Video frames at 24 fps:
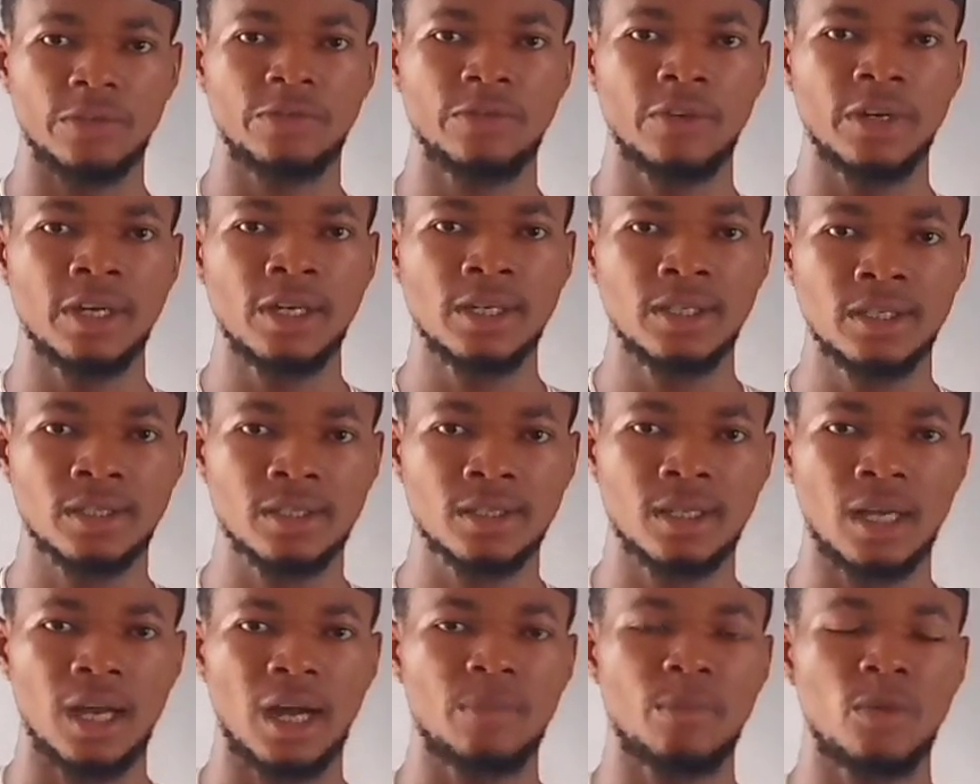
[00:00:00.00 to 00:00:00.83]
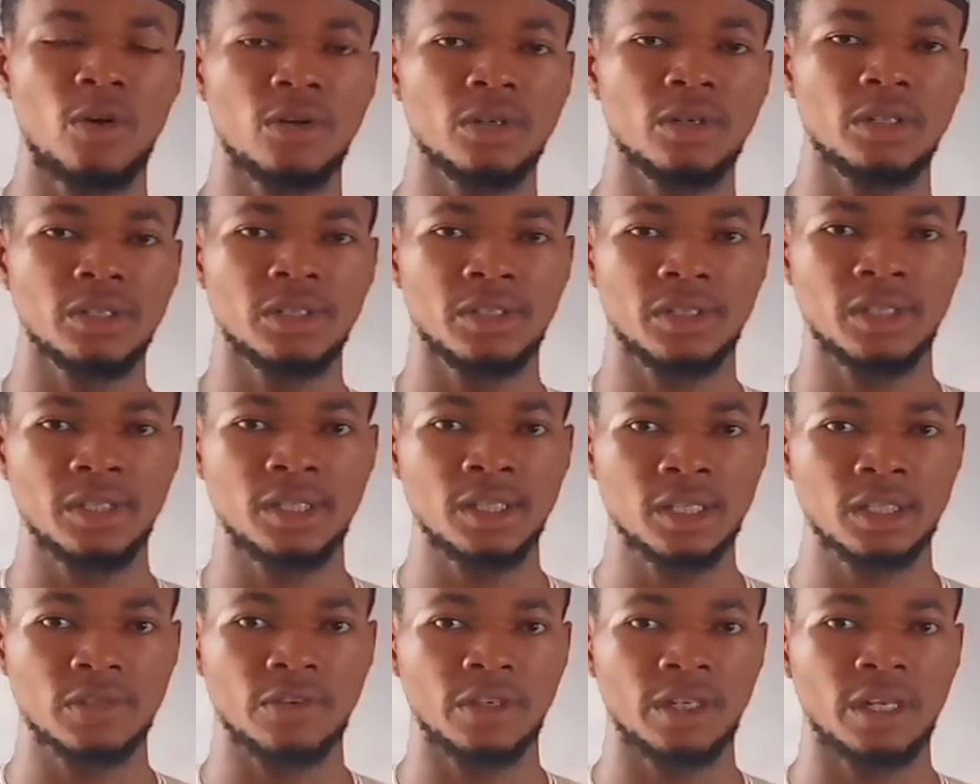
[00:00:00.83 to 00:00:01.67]
the first among the
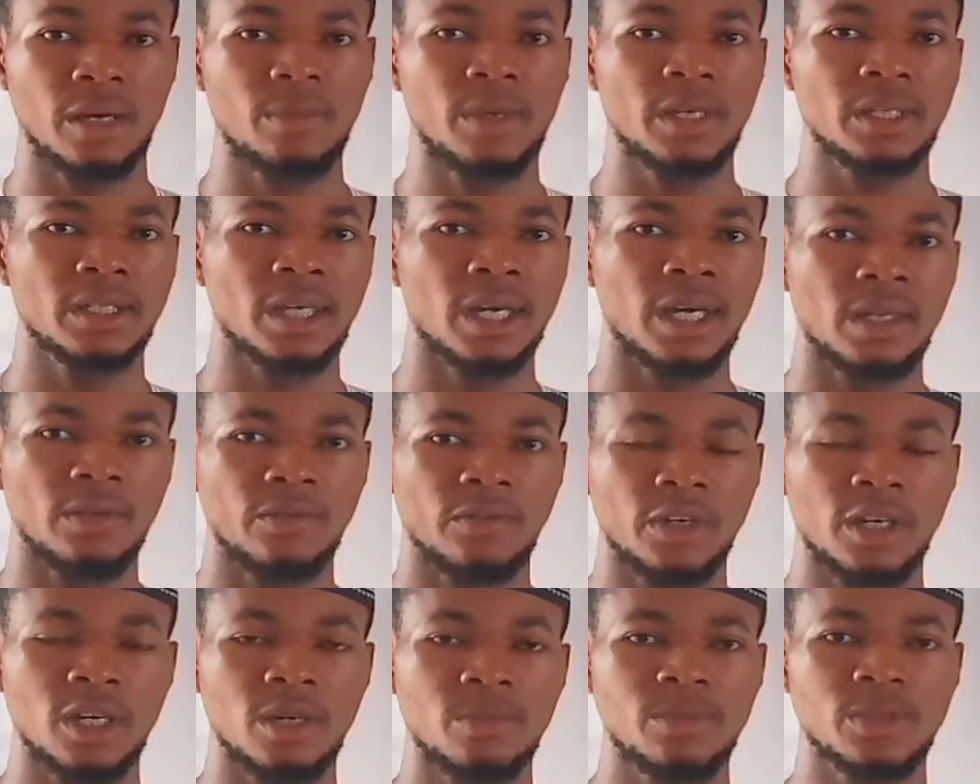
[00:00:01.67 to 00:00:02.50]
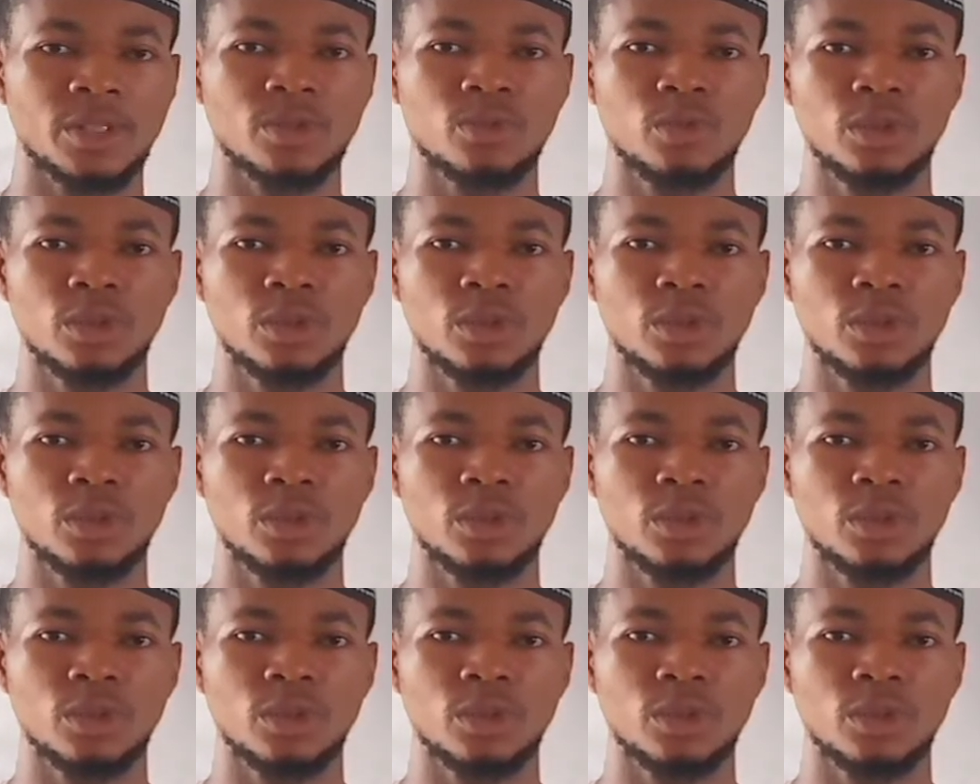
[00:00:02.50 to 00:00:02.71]
6 fundamental verbs,